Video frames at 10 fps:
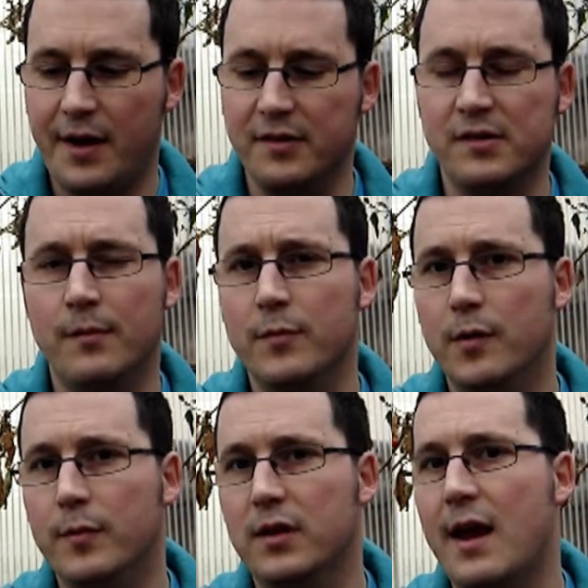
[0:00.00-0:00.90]
and some
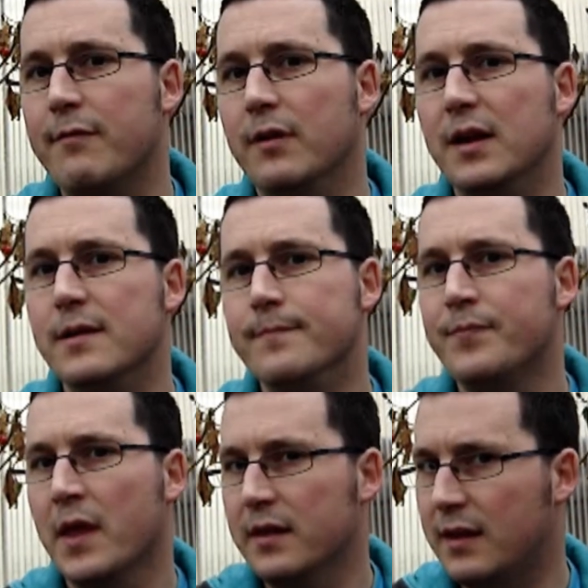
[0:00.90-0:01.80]
of them are definitely
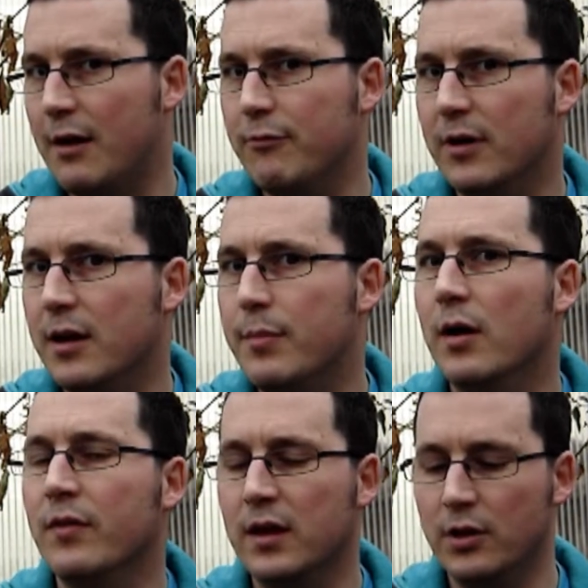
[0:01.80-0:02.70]
a
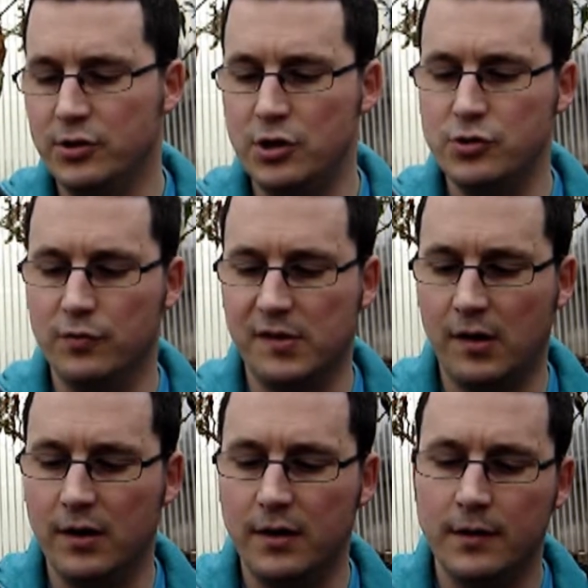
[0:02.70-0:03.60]
bit on the unusual
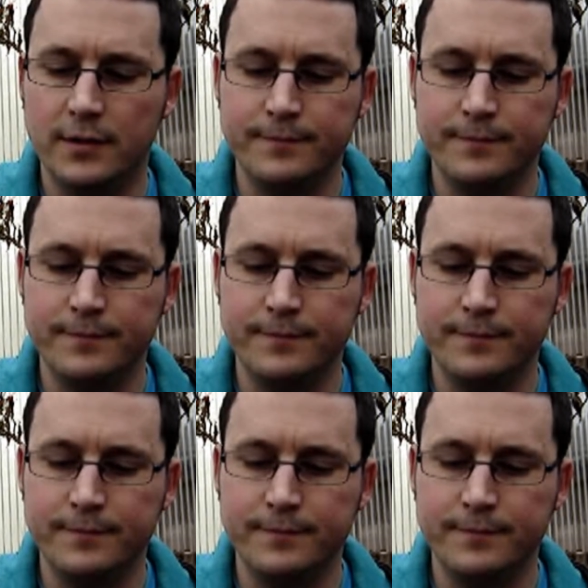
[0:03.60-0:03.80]
side.